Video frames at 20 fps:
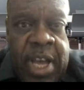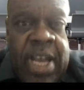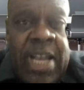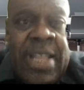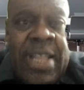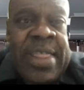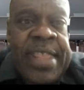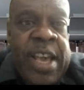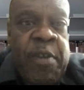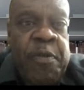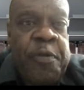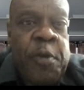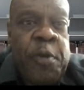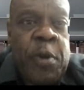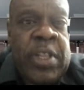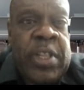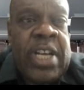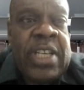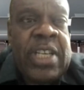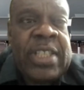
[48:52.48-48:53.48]
And
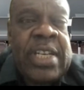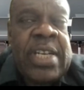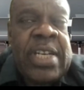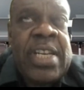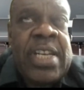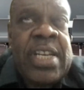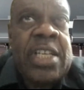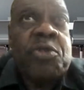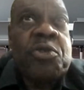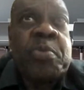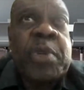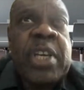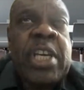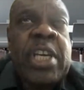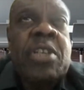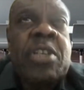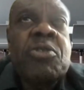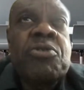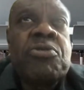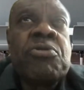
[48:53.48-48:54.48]
therefore, there is the need to
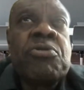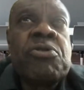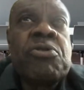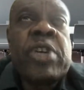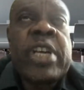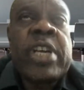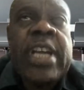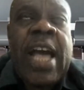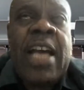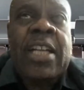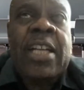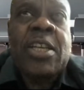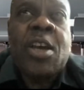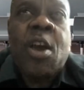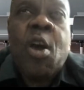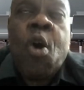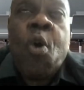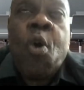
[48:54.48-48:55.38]
begin to look at